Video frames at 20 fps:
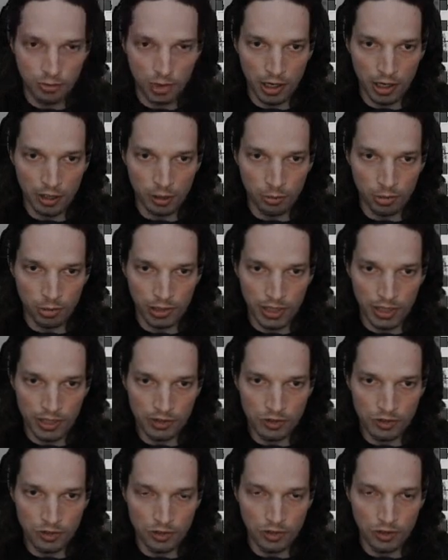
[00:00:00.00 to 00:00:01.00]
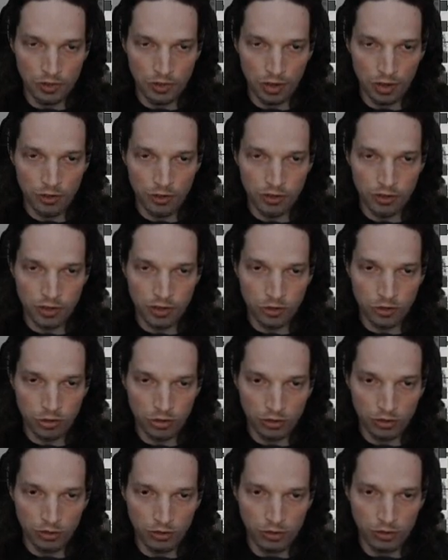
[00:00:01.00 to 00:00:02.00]
from autoplay to host
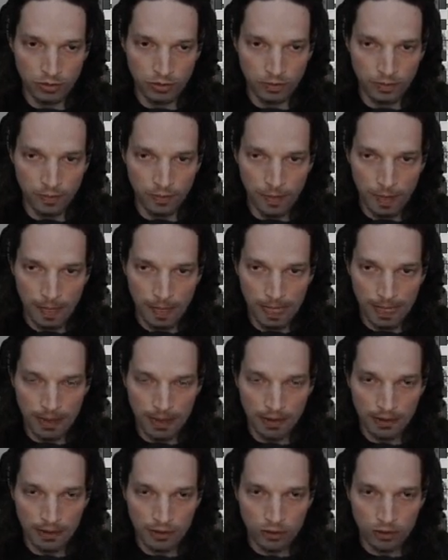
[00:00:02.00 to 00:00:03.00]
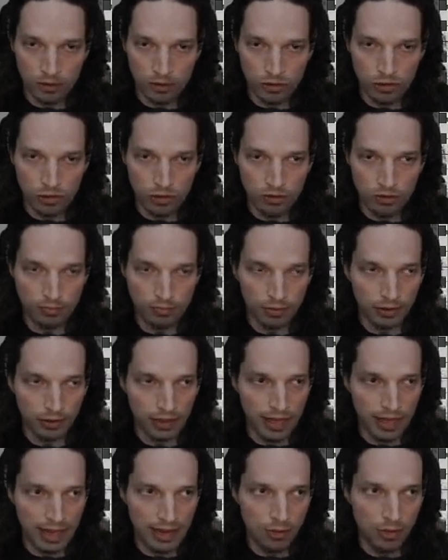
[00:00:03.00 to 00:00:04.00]
controlled. So it should
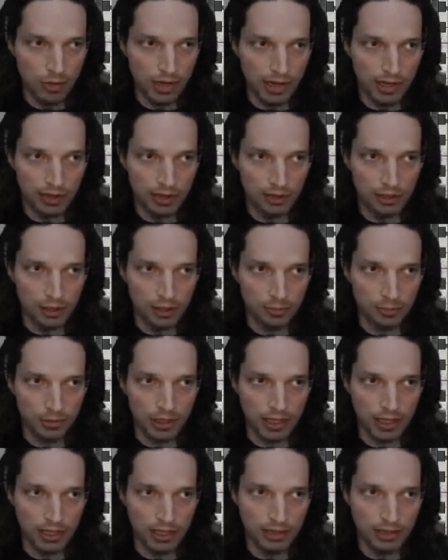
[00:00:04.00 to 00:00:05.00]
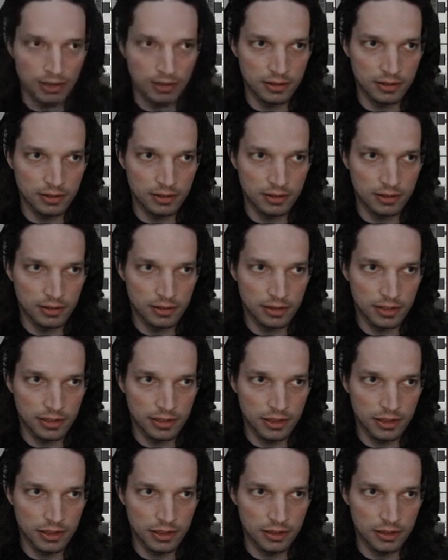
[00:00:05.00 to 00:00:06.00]
play when I click play
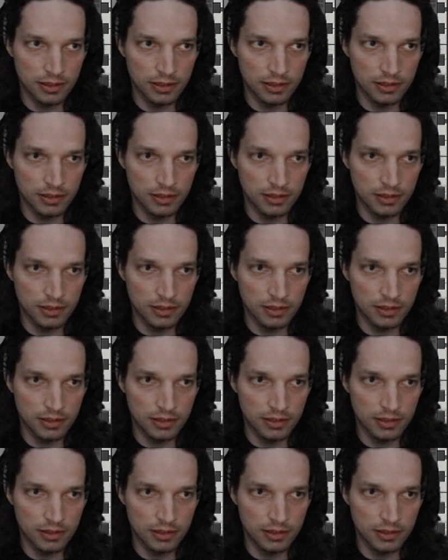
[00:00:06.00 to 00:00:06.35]
in here.